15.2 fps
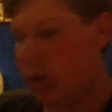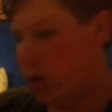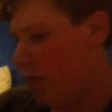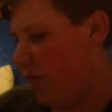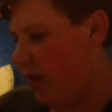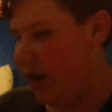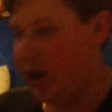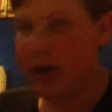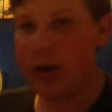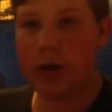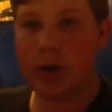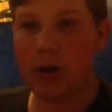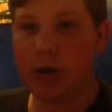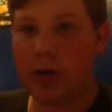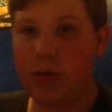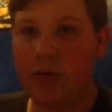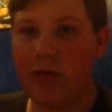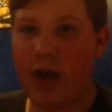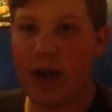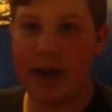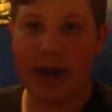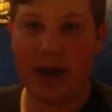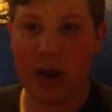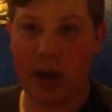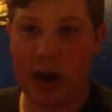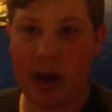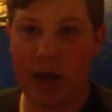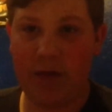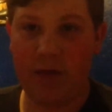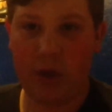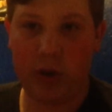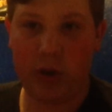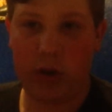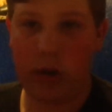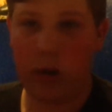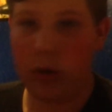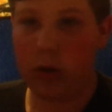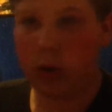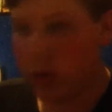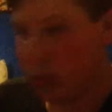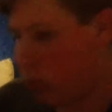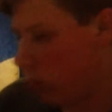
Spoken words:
thanks to finding it again for $2.